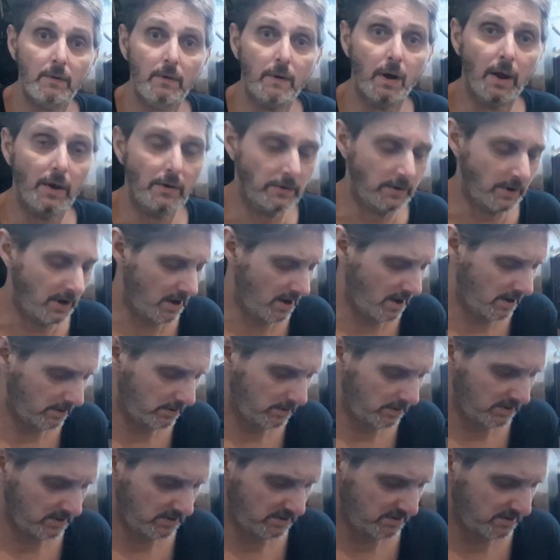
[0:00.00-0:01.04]
And
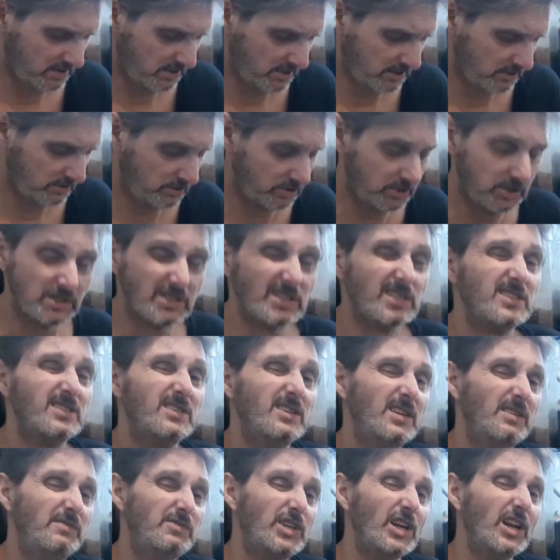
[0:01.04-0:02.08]
just
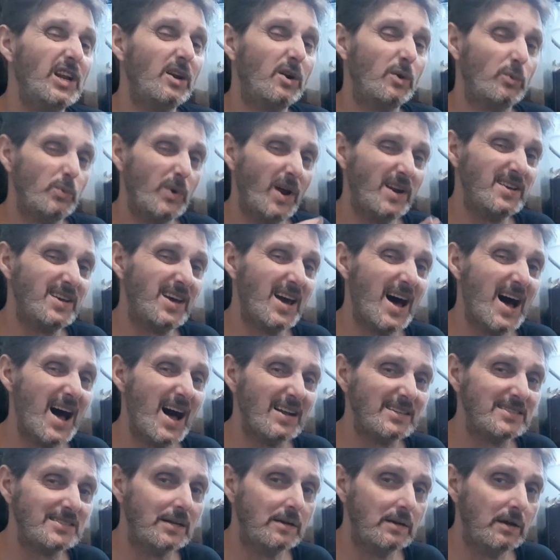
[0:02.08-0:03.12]
leaves you little red
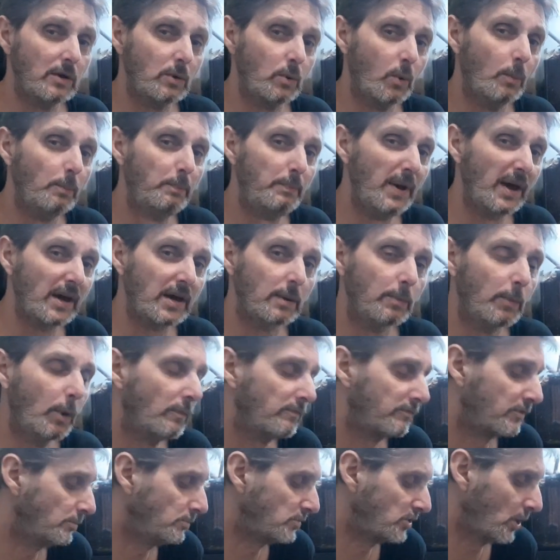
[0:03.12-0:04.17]
cards on it, we'll pick them
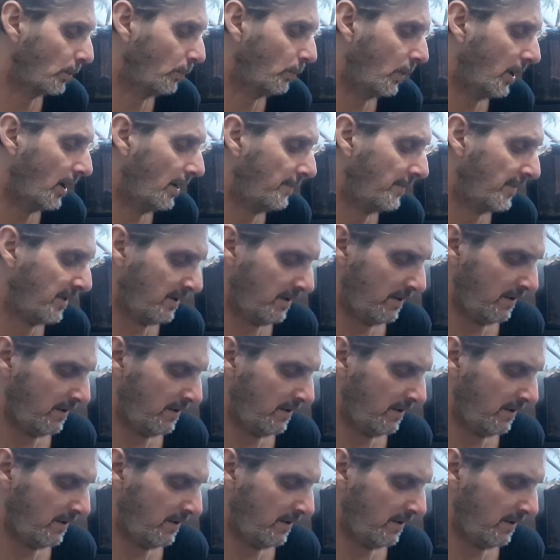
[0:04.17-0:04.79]
up from somewhere.